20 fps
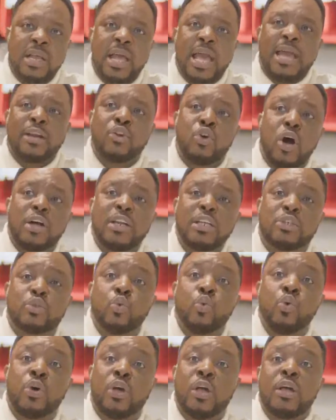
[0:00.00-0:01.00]
and God is,
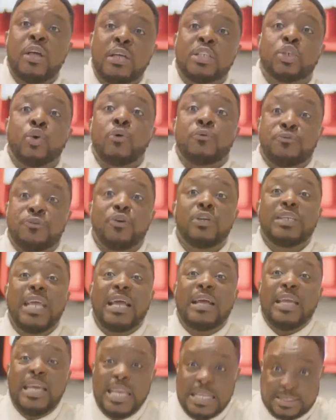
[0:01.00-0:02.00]
she will feel
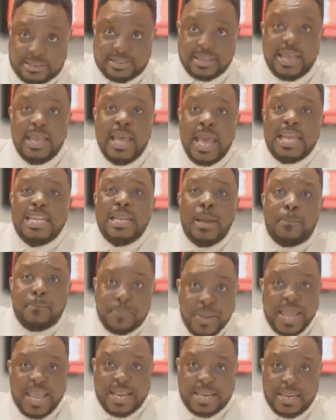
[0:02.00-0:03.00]
the heat and the
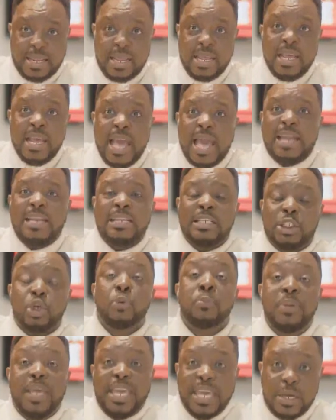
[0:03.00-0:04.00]
pain, and she
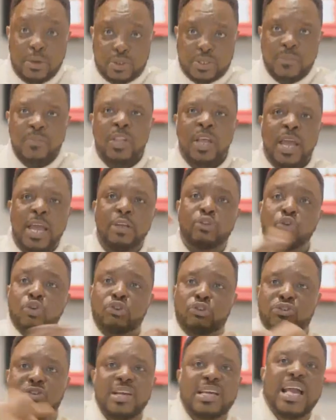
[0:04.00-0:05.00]
will be healed. It will
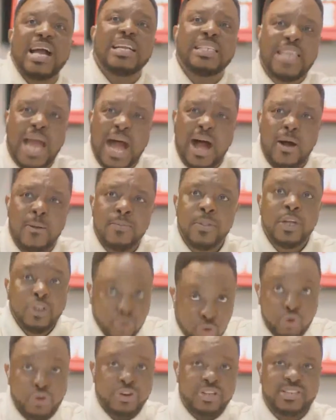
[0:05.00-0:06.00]
trickle down
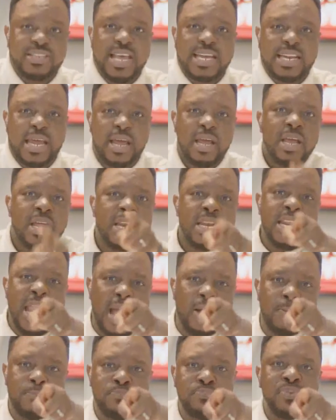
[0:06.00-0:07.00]
to Christiana.
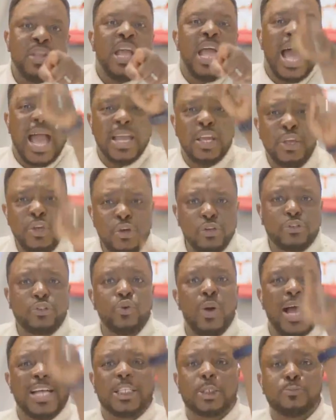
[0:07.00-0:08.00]
Now, I use
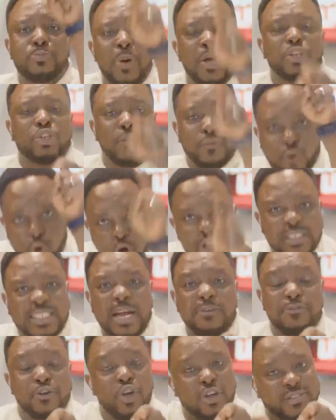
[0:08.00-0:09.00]
you as point of
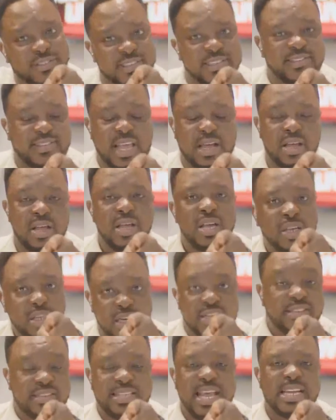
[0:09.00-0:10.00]
contact for your sister,
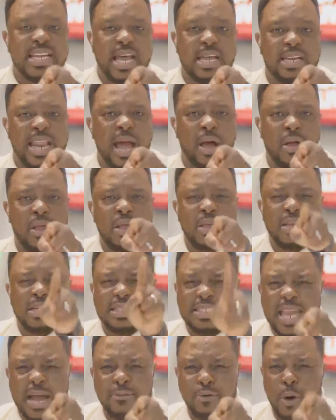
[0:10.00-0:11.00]
Christiana. Now,
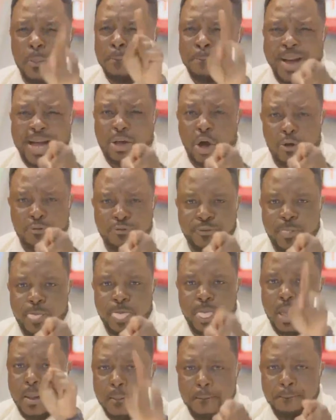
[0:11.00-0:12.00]
devil, back off.
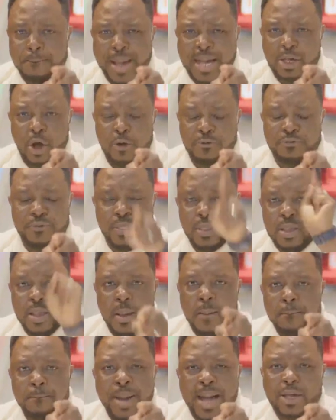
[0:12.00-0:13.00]
Back off,
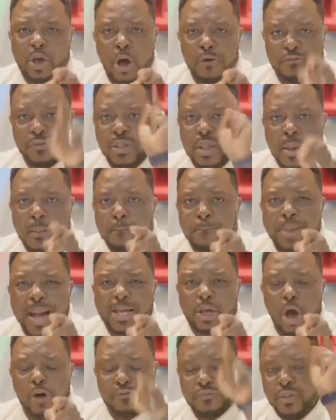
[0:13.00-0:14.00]
back off,
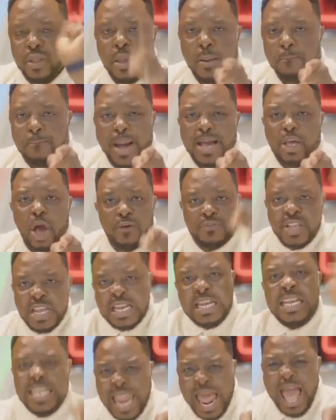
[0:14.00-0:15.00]
back off, back off.
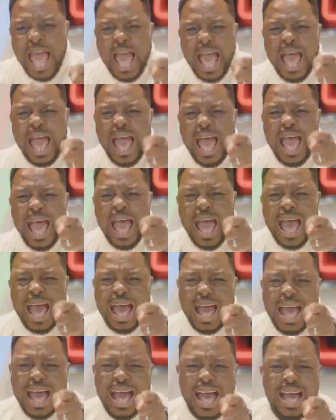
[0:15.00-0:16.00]

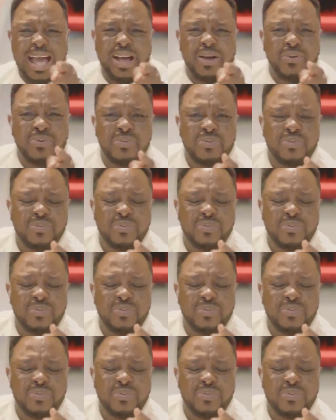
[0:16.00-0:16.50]
Now!